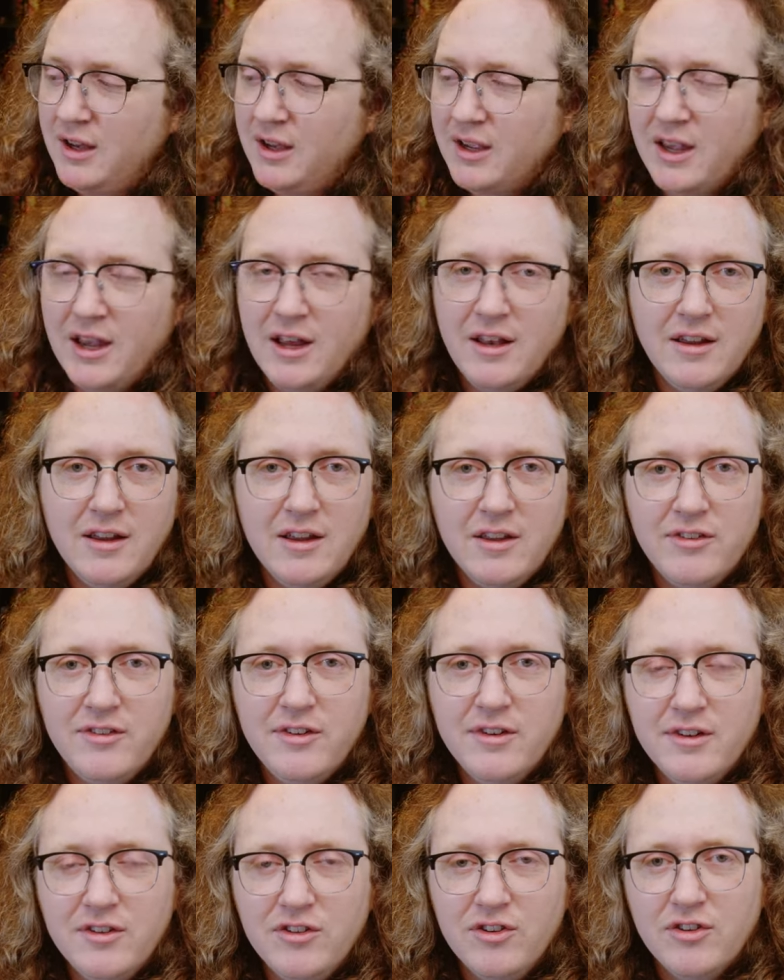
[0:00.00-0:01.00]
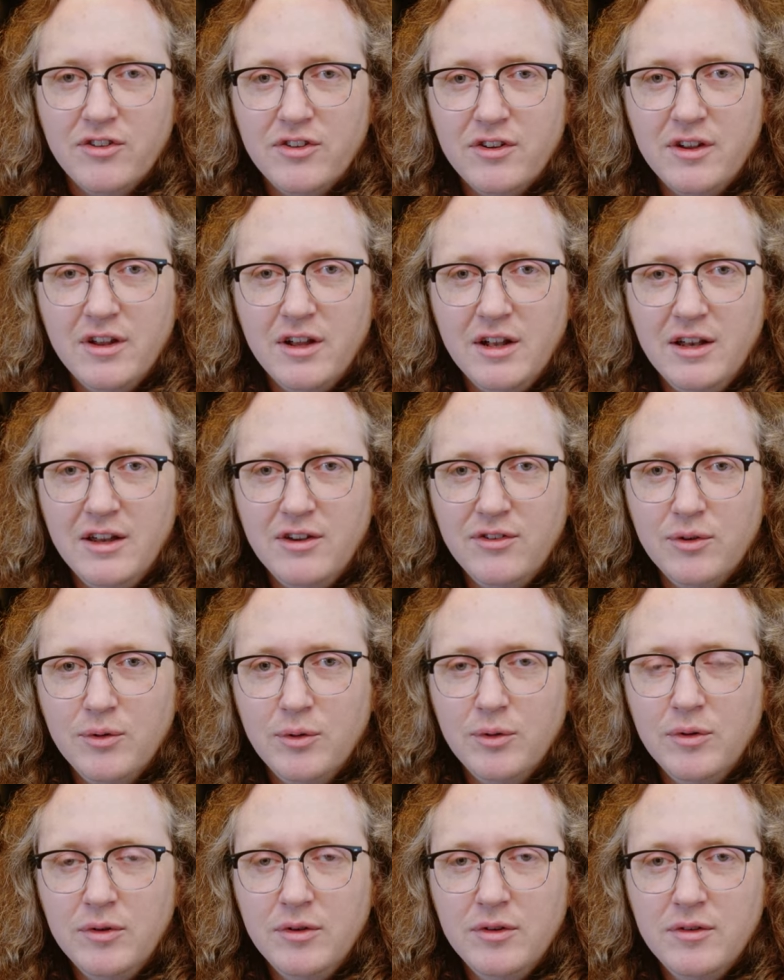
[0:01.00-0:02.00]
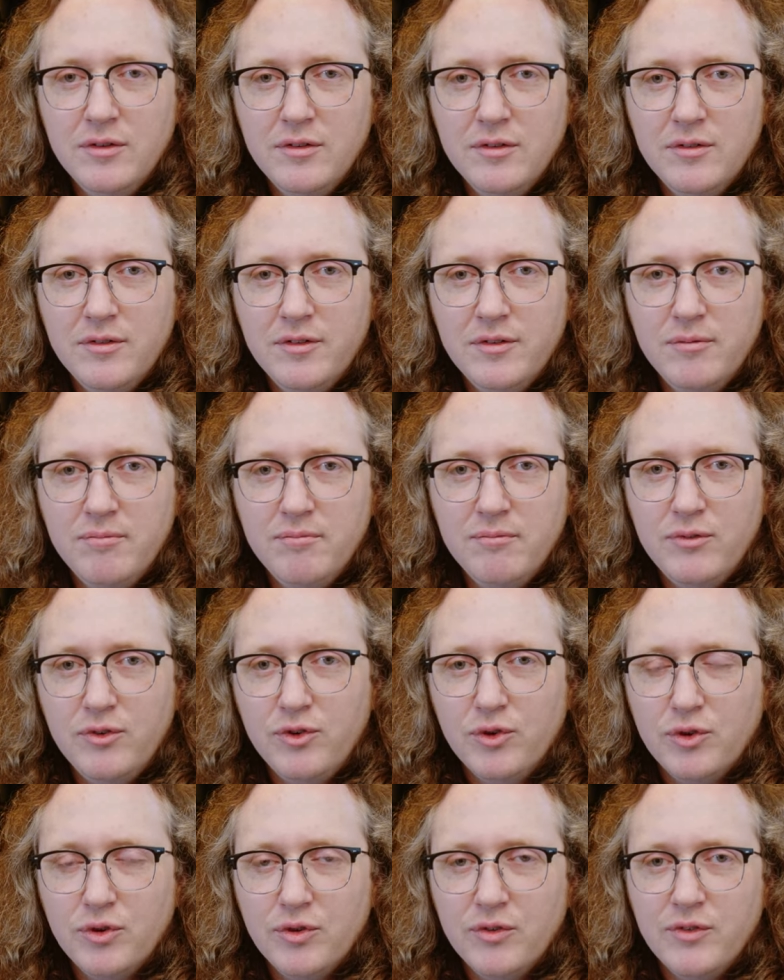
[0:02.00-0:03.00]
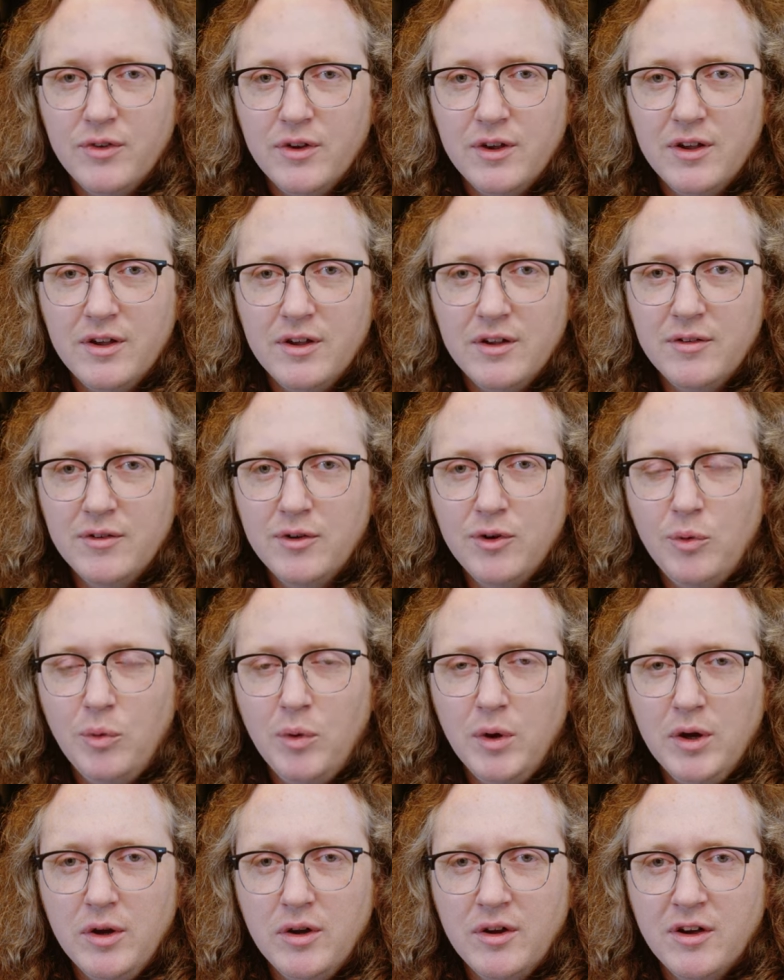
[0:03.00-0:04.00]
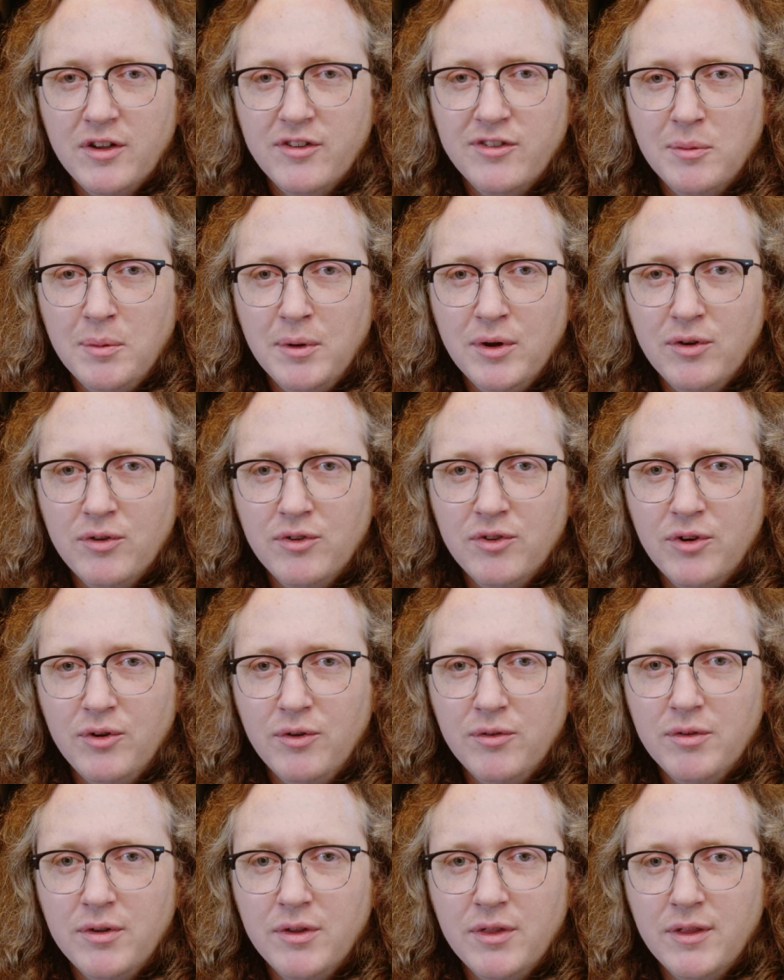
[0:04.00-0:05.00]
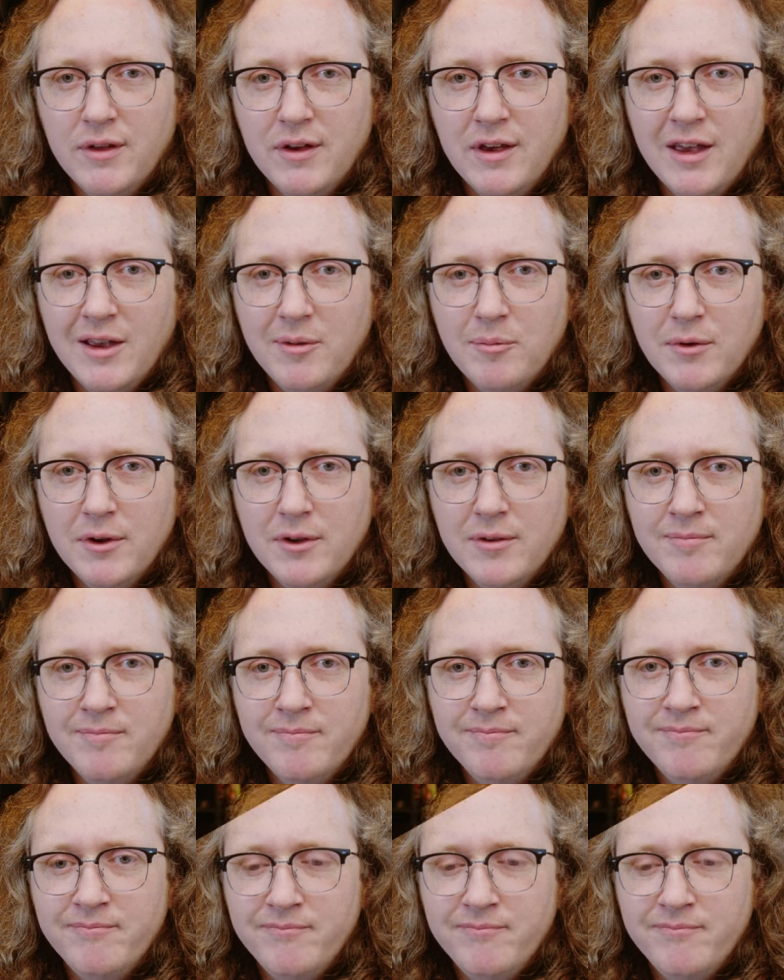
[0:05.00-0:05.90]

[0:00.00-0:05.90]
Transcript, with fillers: Again, it's just a little sort of a quirk, I suppose, of the camera.